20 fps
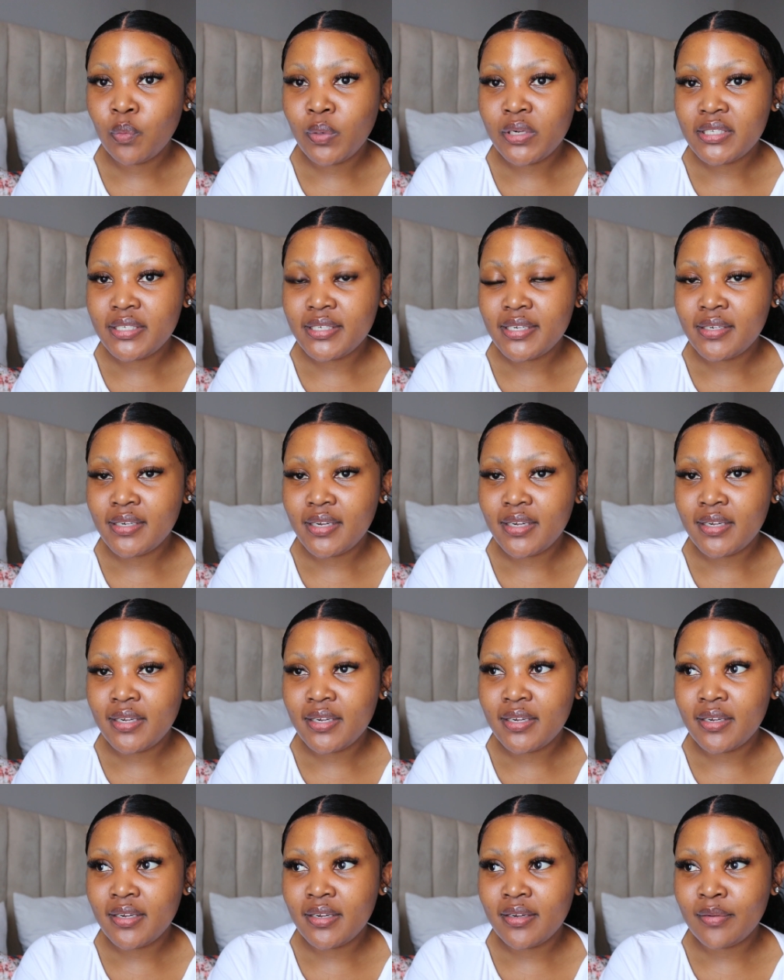wanted
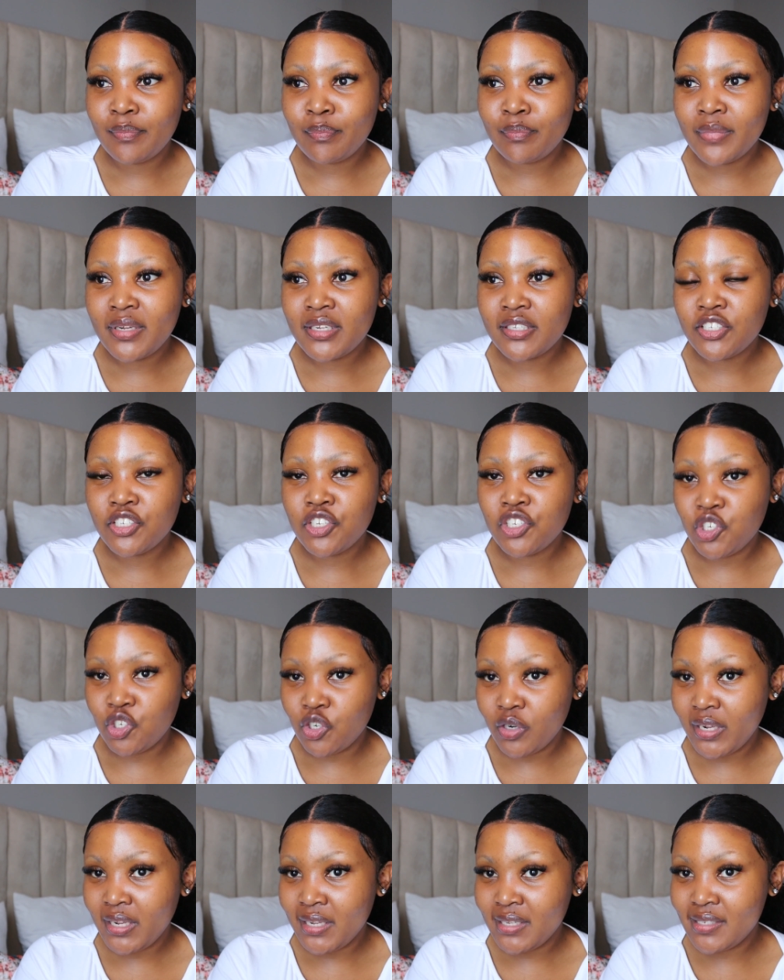a maxi
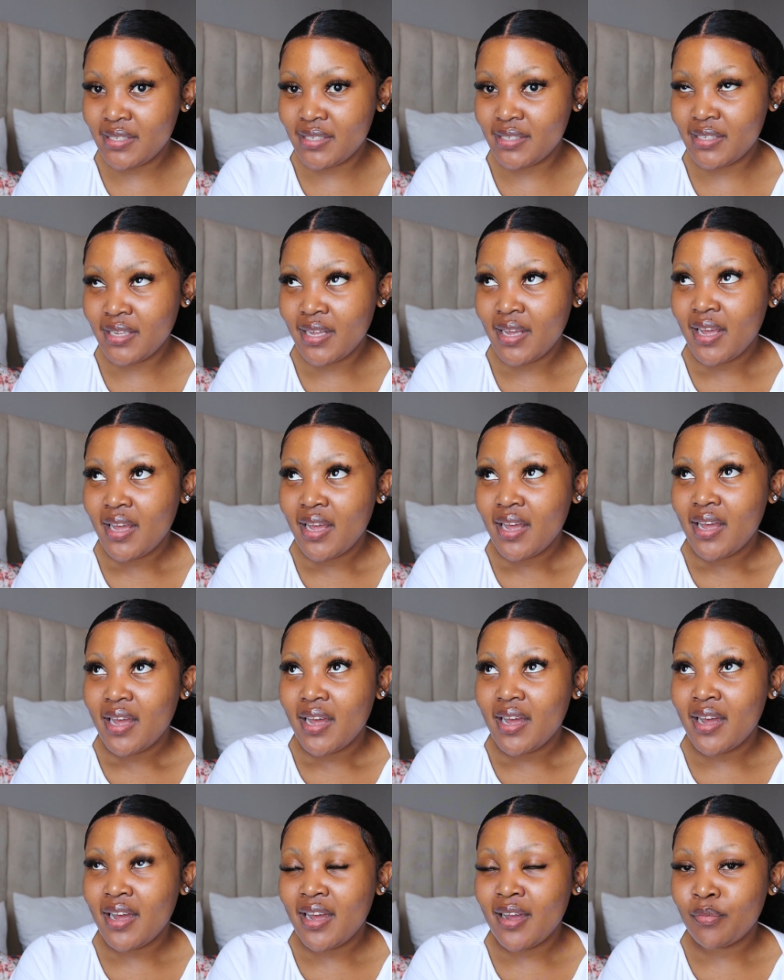dress
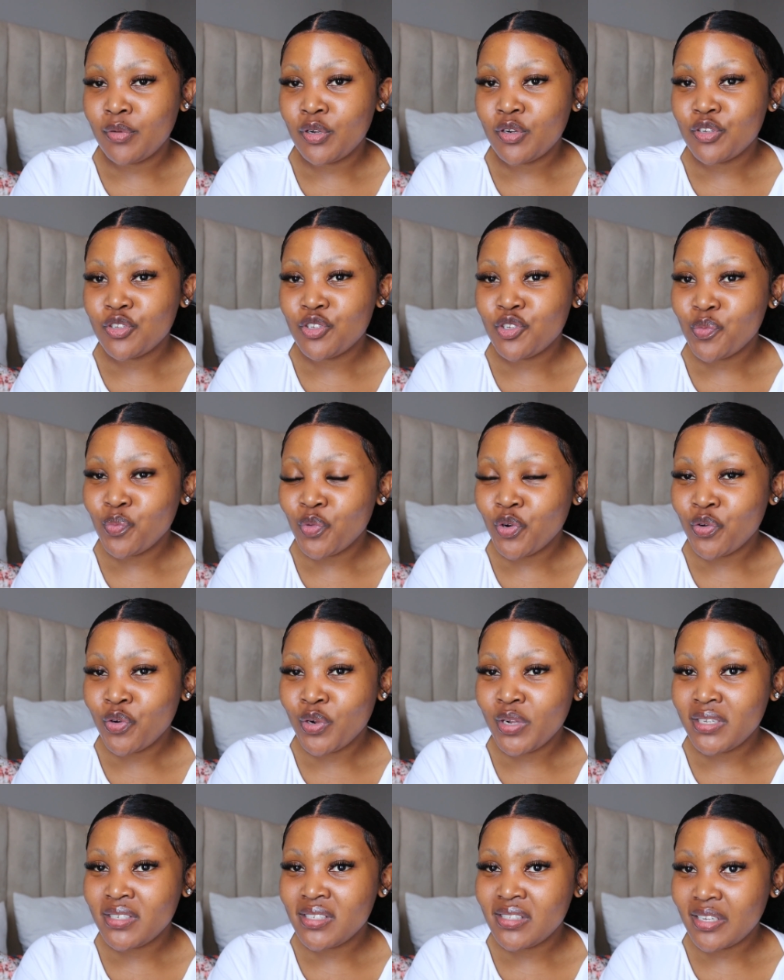because
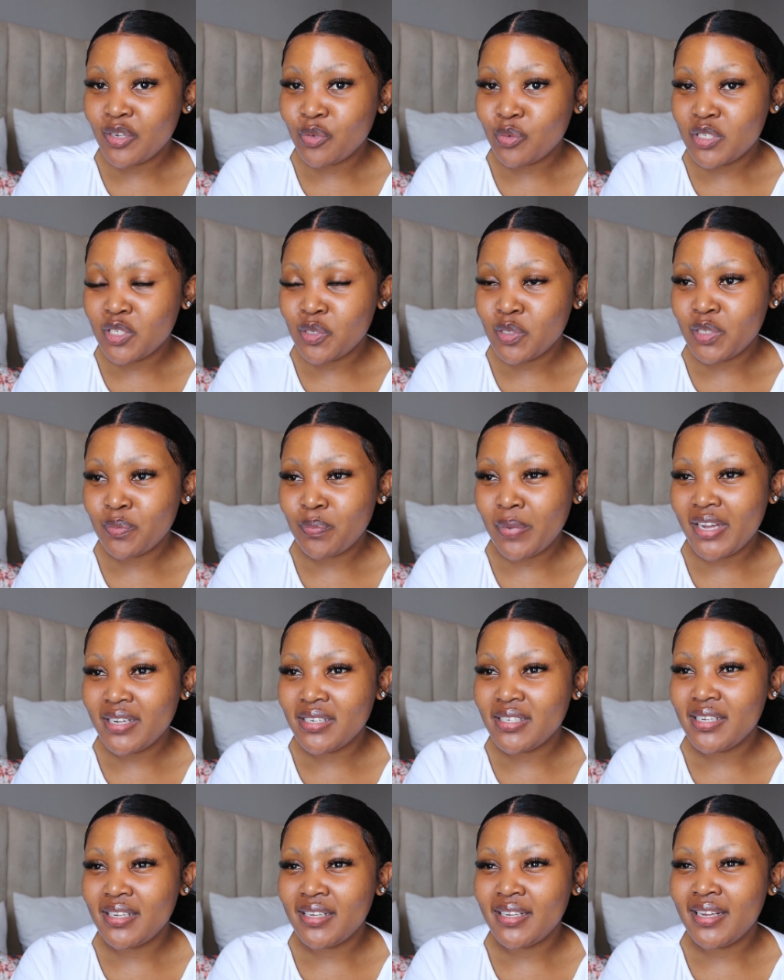tomorrow is the Christmas
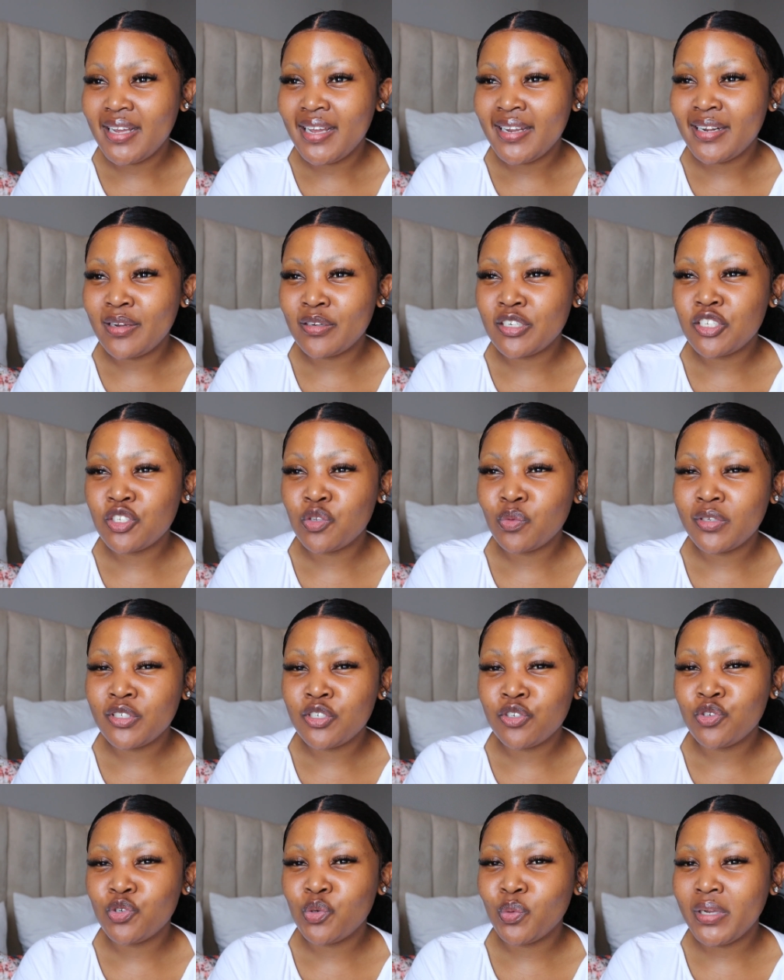party and I just
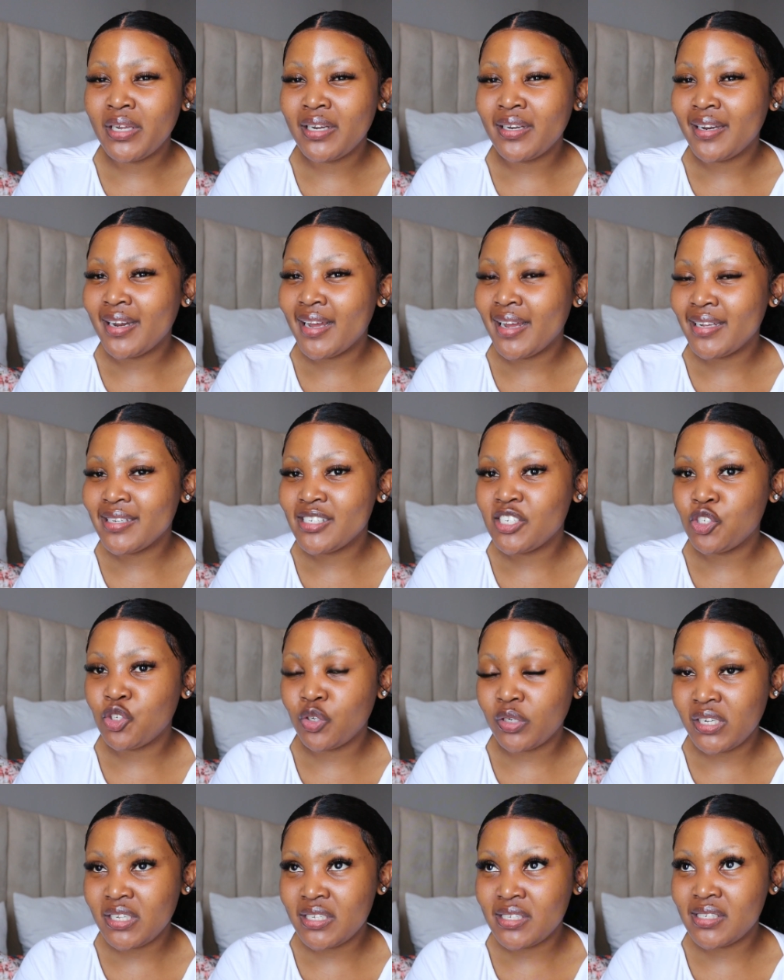wanted to wear a nice
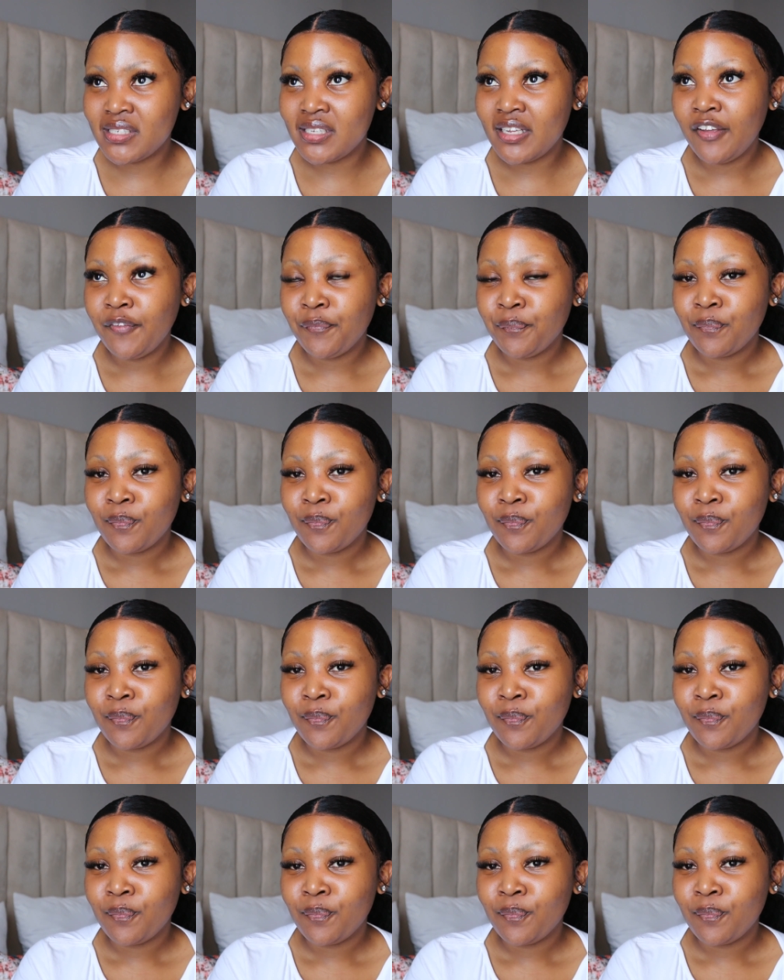dress,